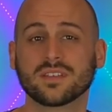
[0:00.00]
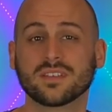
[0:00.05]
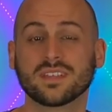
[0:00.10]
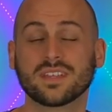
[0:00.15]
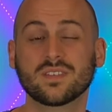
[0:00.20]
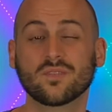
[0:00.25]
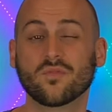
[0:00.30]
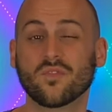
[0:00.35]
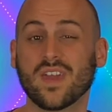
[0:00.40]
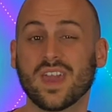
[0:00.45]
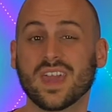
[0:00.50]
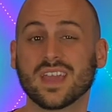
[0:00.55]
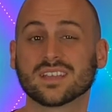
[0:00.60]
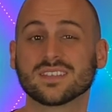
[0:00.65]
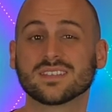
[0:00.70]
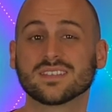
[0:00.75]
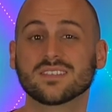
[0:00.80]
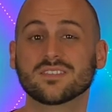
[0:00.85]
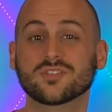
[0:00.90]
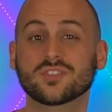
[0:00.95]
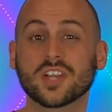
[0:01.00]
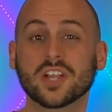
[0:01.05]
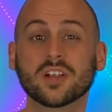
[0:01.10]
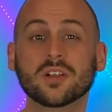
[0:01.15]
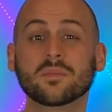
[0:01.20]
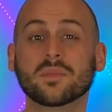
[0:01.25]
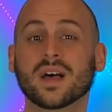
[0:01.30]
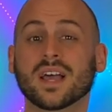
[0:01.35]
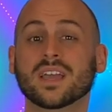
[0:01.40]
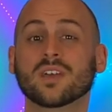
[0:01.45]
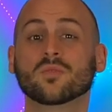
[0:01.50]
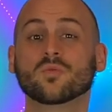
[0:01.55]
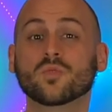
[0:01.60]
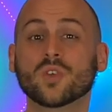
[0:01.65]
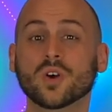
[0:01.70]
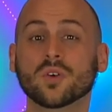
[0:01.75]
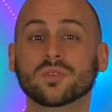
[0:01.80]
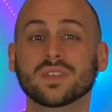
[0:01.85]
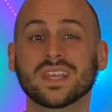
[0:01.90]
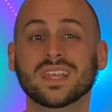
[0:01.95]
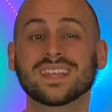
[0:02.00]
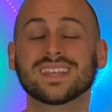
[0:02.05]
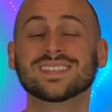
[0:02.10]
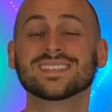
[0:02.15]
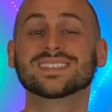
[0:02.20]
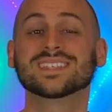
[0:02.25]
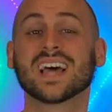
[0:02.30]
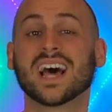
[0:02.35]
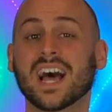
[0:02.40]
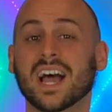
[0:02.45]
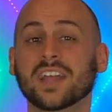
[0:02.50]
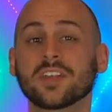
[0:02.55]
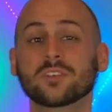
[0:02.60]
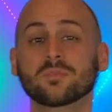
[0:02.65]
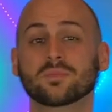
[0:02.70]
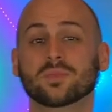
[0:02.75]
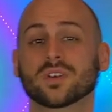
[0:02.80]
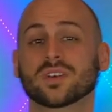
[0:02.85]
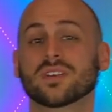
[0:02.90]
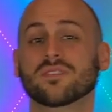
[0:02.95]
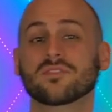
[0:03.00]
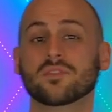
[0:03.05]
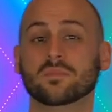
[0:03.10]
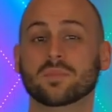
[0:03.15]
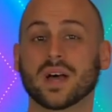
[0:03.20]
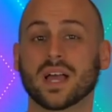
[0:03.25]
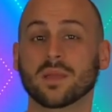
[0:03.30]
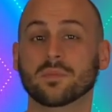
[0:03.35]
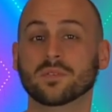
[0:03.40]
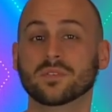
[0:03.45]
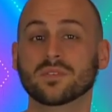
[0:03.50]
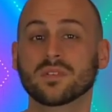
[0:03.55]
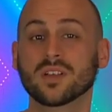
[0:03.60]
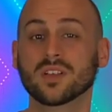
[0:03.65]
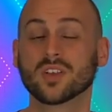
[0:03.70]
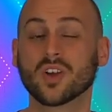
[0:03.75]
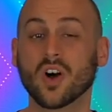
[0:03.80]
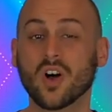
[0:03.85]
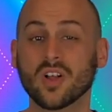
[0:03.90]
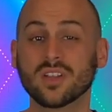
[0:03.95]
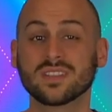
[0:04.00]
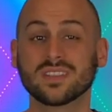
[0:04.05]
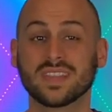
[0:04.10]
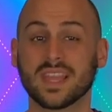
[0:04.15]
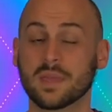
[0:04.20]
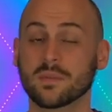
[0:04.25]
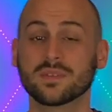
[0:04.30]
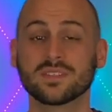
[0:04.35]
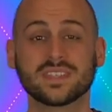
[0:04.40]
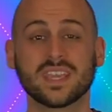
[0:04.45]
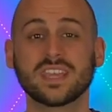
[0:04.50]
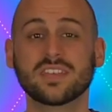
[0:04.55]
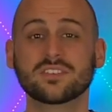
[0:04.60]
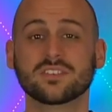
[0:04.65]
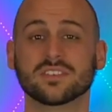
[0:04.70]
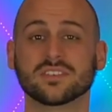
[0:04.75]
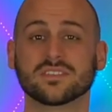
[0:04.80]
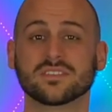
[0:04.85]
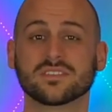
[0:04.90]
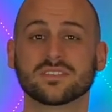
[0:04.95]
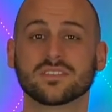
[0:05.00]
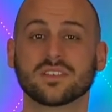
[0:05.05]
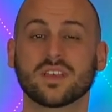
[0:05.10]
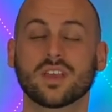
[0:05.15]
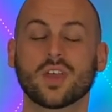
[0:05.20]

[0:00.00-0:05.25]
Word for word: In fact, Jeremiah wrote an entire book of the Bible called Lamentations.